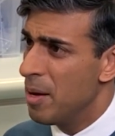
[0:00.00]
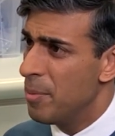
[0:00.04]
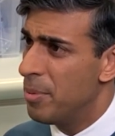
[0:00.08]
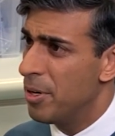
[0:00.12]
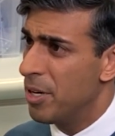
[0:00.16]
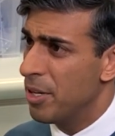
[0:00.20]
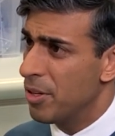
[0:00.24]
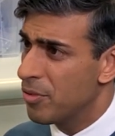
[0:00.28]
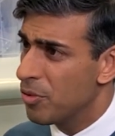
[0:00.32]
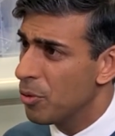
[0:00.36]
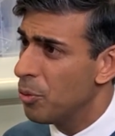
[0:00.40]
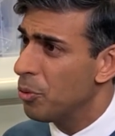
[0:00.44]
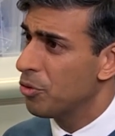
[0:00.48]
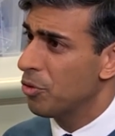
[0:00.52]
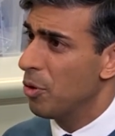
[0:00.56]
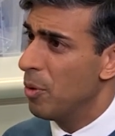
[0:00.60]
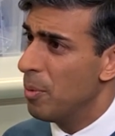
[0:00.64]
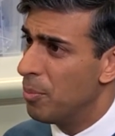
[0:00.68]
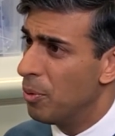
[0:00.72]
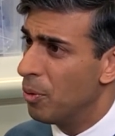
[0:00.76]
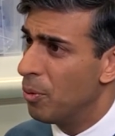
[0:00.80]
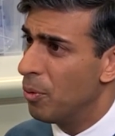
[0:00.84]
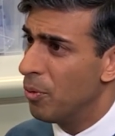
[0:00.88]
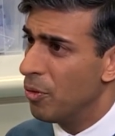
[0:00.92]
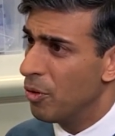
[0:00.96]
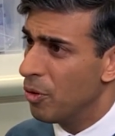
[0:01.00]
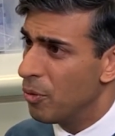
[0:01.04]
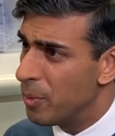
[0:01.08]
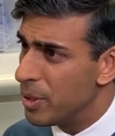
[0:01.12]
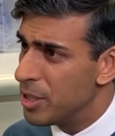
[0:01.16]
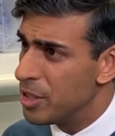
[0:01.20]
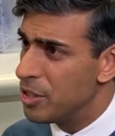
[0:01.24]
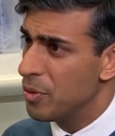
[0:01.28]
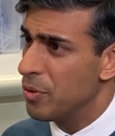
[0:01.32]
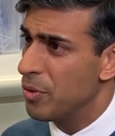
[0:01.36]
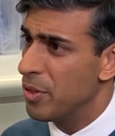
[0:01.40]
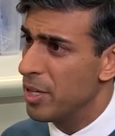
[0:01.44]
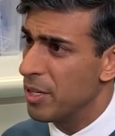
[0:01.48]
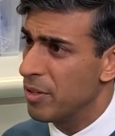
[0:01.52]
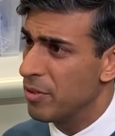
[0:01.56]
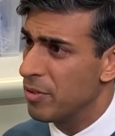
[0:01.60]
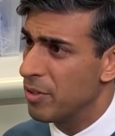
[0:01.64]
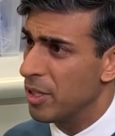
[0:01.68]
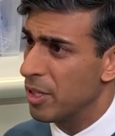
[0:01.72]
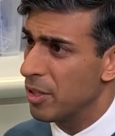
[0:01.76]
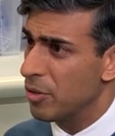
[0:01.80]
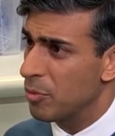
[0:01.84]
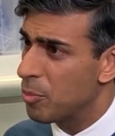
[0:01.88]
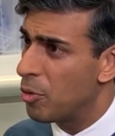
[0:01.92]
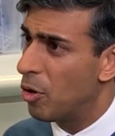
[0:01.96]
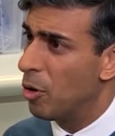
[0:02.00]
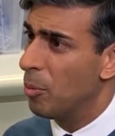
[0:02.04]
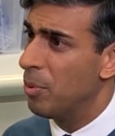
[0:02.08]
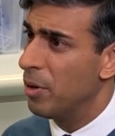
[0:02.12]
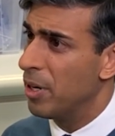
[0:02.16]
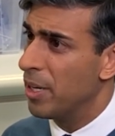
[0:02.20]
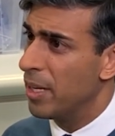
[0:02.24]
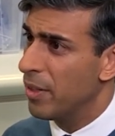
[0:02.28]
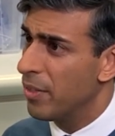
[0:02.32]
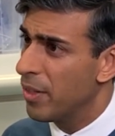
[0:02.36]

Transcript: but it's also important that we do these things properly,